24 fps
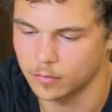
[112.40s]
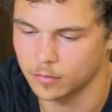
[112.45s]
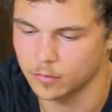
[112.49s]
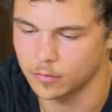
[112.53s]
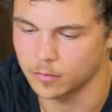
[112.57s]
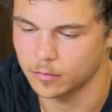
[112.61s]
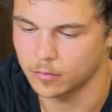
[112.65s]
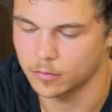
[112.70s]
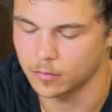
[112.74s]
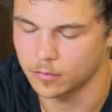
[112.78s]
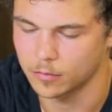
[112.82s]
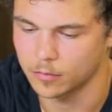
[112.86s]

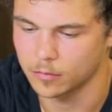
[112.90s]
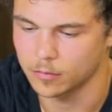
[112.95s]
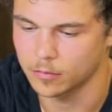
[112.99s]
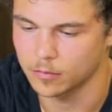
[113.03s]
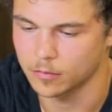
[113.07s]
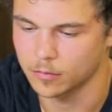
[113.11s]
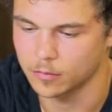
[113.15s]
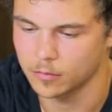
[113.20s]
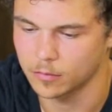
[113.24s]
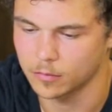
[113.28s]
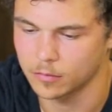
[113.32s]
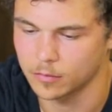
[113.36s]

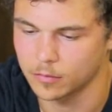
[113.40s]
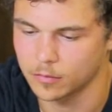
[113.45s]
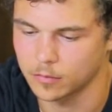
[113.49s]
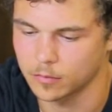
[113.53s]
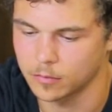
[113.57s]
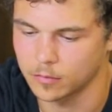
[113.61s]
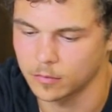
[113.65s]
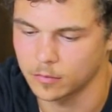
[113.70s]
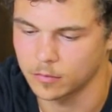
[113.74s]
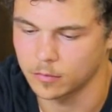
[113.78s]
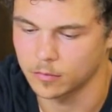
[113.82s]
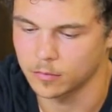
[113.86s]

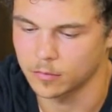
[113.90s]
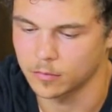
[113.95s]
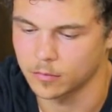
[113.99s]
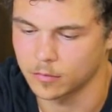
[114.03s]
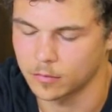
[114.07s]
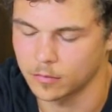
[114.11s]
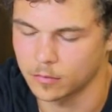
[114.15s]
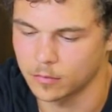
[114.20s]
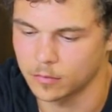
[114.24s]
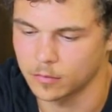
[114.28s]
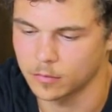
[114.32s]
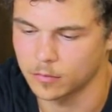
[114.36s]

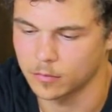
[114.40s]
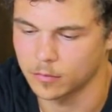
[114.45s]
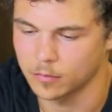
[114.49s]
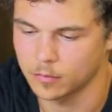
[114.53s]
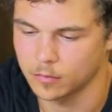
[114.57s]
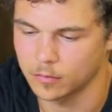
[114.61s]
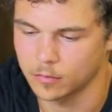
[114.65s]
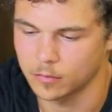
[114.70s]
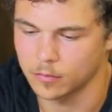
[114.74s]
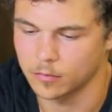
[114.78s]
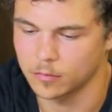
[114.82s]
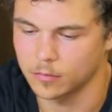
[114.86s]

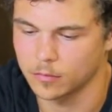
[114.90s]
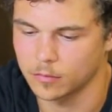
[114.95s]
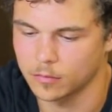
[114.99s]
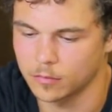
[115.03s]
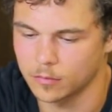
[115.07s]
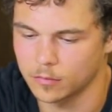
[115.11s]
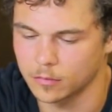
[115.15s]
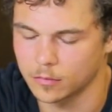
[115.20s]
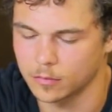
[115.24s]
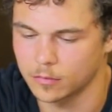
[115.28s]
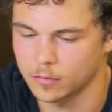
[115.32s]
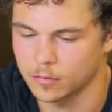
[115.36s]

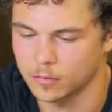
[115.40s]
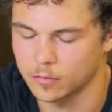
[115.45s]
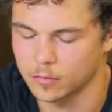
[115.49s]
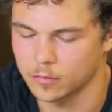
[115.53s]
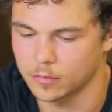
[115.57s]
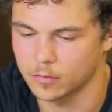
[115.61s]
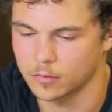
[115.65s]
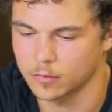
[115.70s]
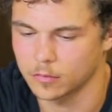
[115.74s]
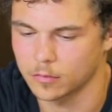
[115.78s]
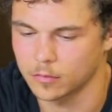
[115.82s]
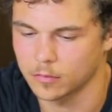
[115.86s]

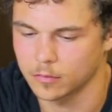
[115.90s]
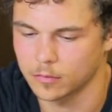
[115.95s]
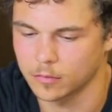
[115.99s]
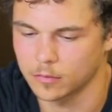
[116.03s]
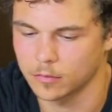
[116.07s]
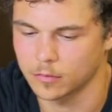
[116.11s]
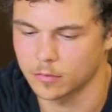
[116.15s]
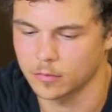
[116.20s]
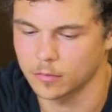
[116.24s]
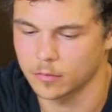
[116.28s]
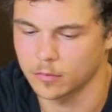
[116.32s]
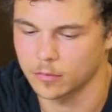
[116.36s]

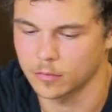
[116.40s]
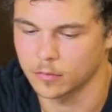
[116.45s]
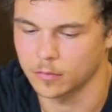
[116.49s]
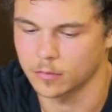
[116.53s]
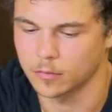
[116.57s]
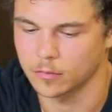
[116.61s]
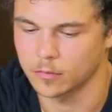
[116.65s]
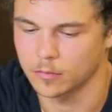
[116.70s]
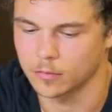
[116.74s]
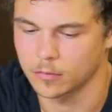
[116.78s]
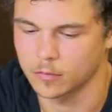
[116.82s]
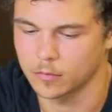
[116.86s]

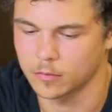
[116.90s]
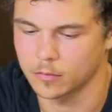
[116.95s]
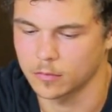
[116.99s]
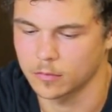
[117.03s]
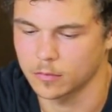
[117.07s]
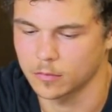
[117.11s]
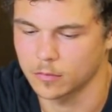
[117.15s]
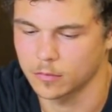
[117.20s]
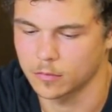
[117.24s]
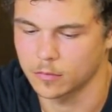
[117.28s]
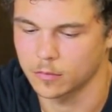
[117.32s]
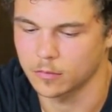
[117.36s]

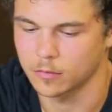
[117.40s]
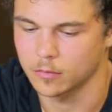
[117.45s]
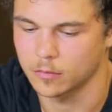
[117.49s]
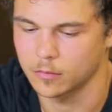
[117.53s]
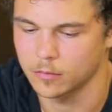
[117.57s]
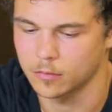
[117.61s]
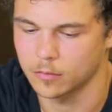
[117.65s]
(silent)